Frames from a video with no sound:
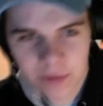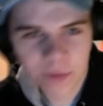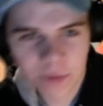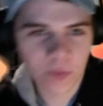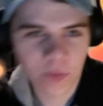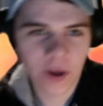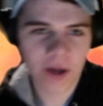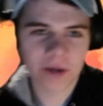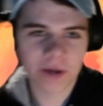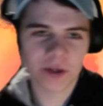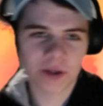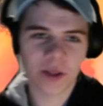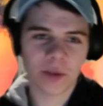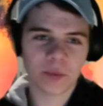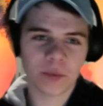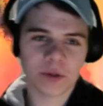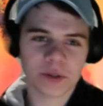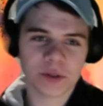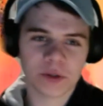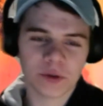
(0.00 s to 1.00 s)
we got another
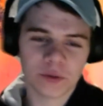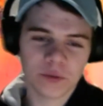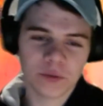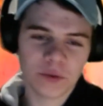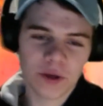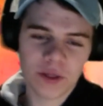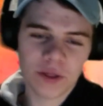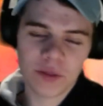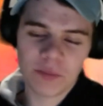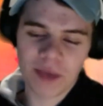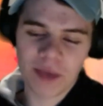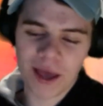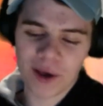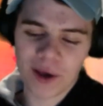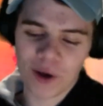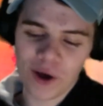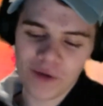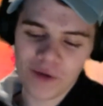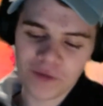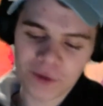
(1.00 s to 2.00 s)
episode with Pat
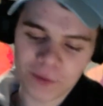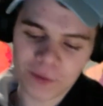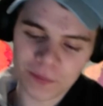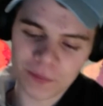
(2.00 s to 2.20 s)
Coughlin.